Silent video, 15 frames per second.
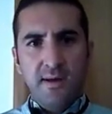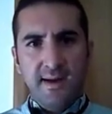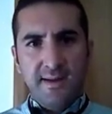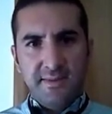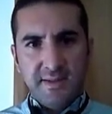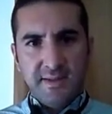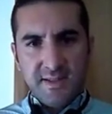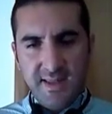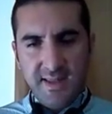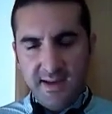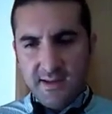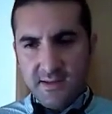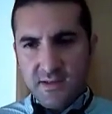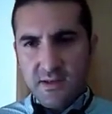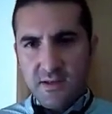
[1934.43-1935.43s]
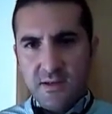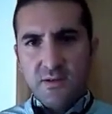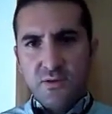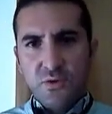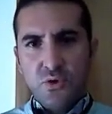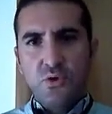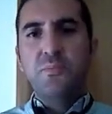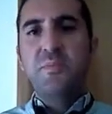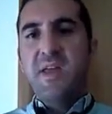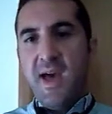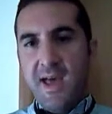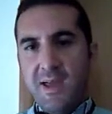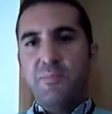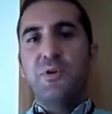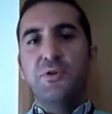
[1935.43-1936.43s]
understand, to be
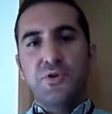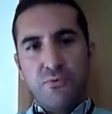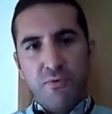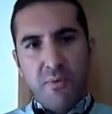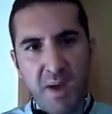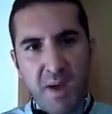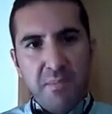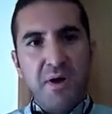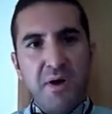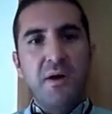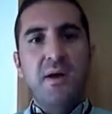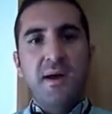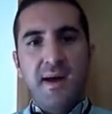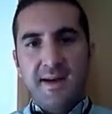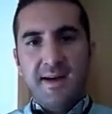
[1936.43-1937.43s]
able to remember,